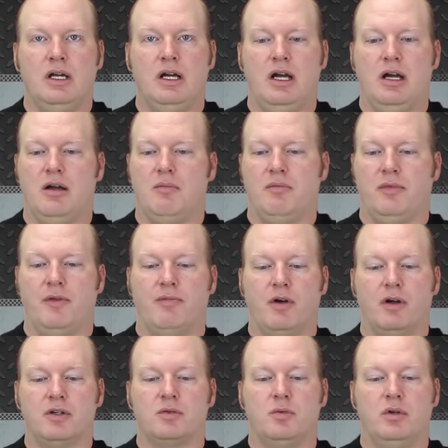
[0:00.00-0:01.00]
Um, the
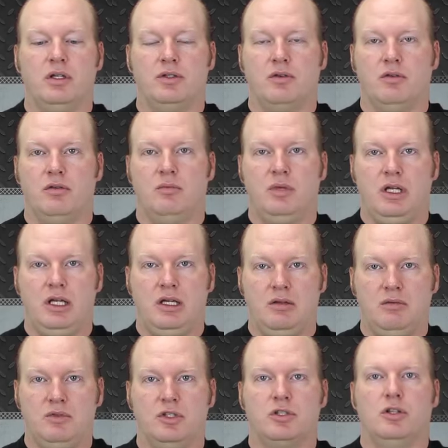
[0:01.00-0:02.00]
first one is going to be
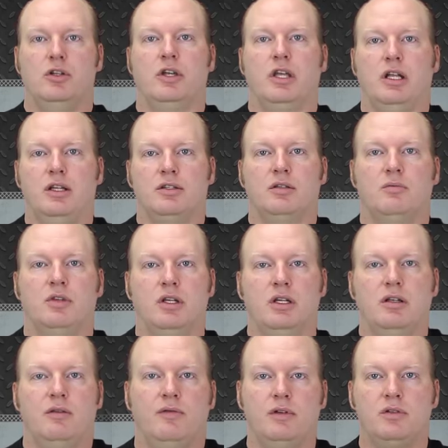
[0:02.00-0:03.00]
just looking at some of the
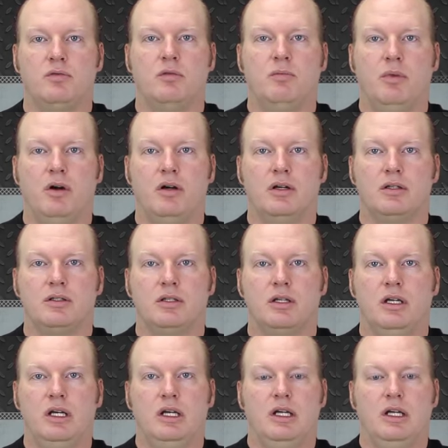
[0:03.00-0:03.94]
individual parts,